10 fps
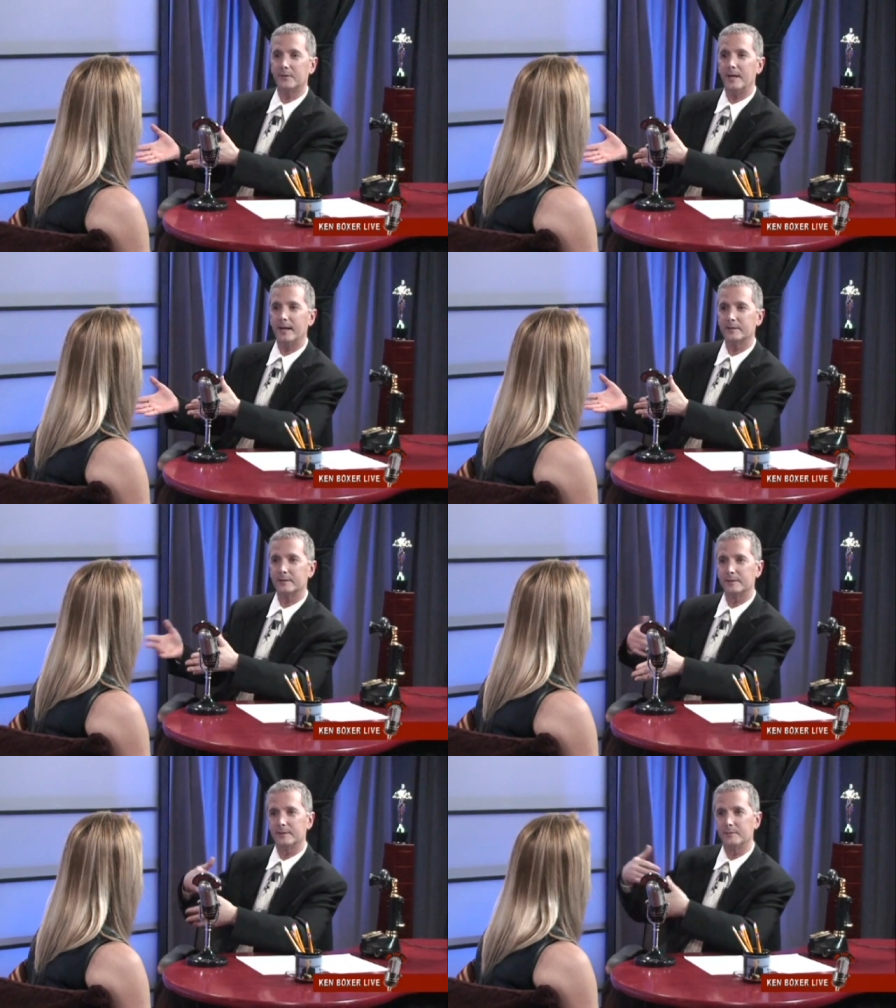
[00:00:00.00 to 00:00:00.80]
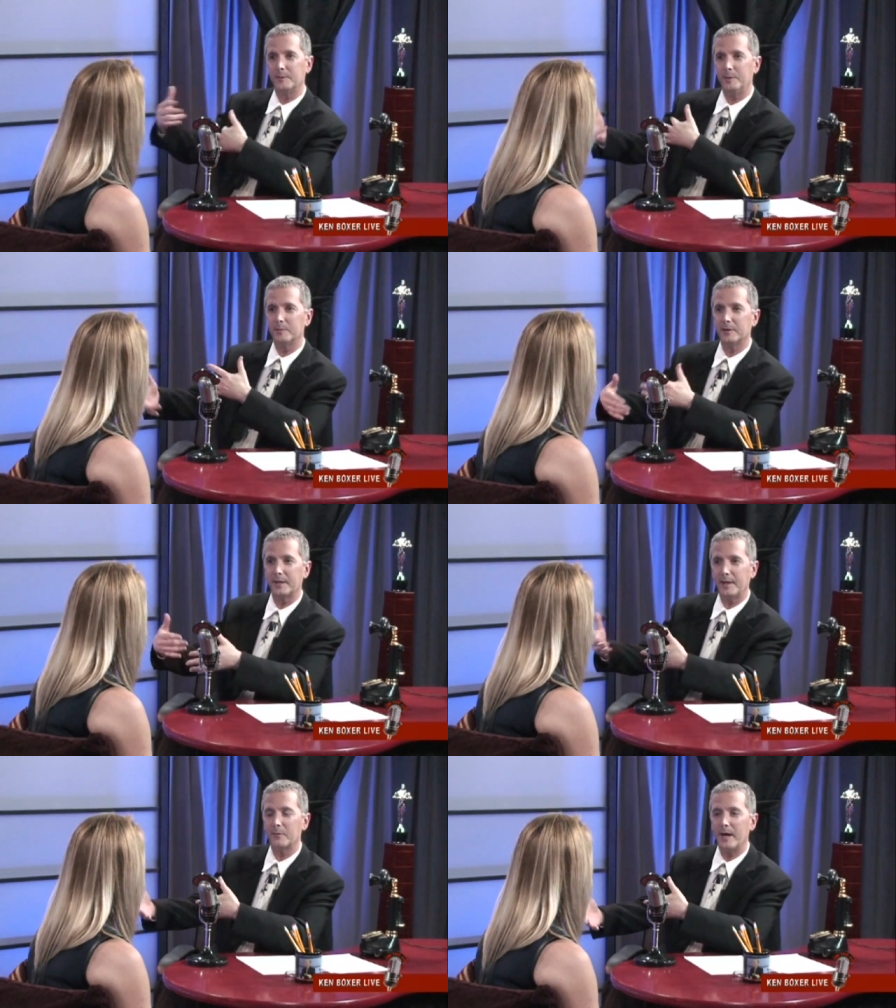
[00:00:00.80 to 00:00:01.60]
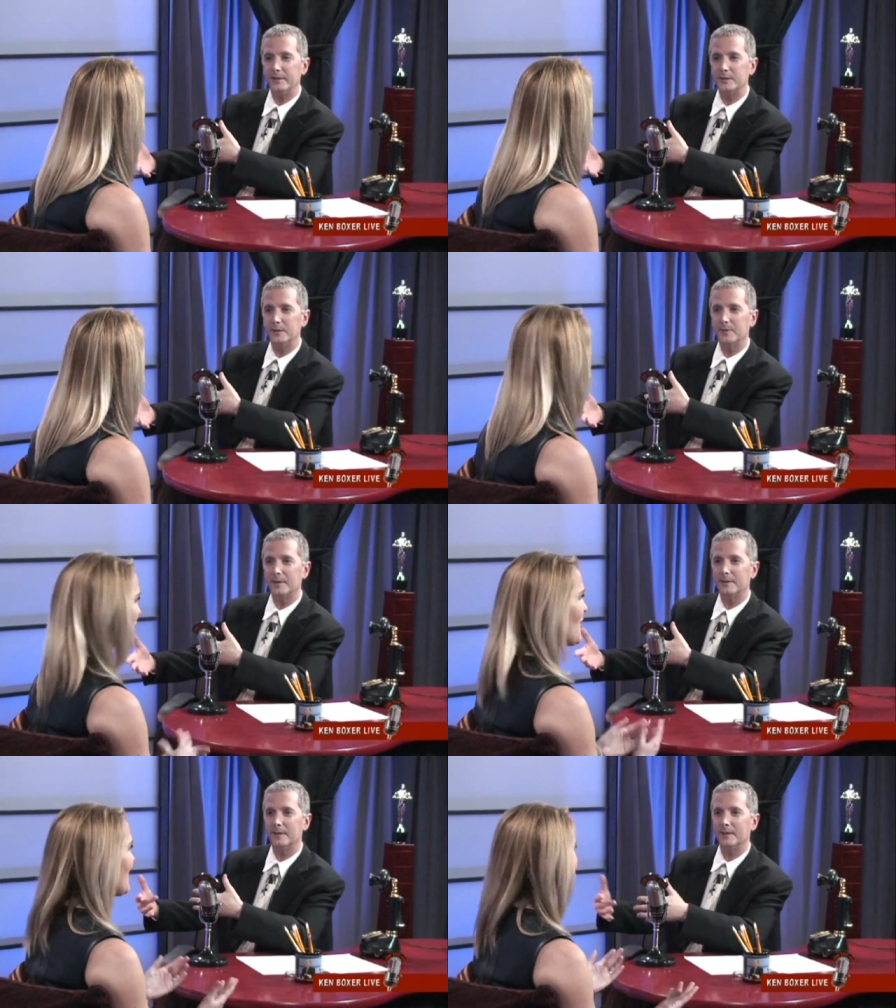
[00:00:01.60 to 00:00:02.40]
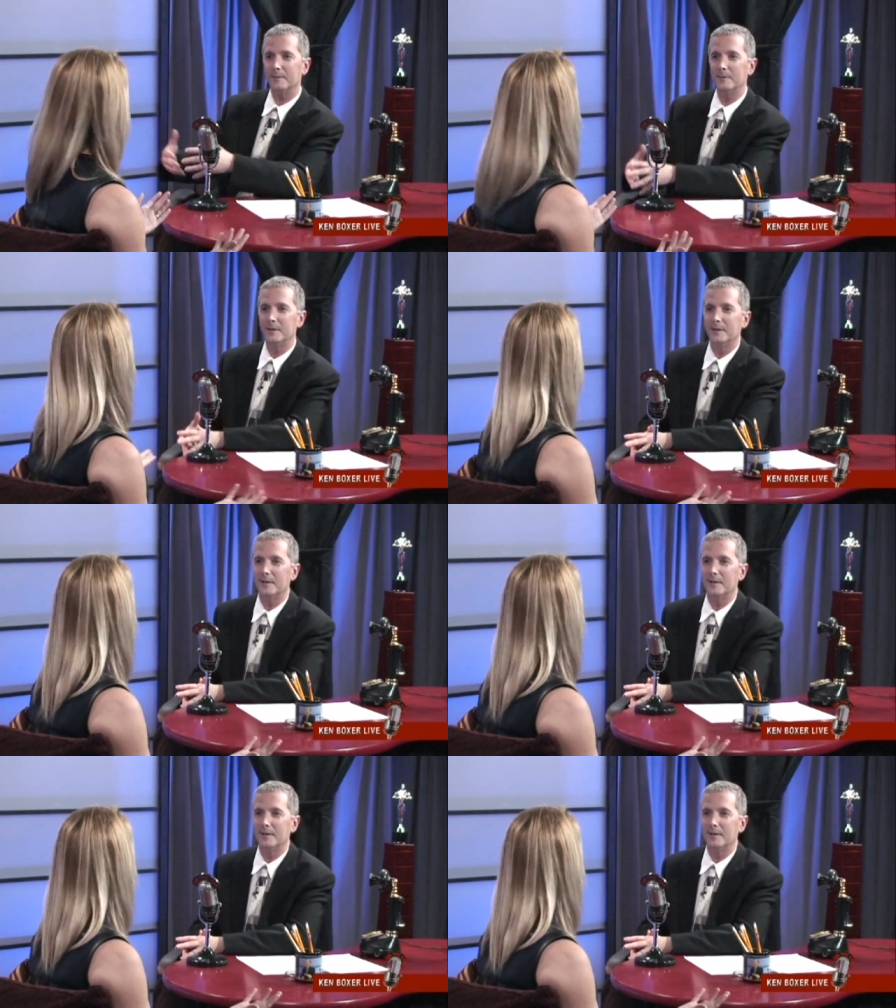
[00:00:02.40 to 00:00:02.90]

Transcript: interact when people can they write to you? Of course, on, um, of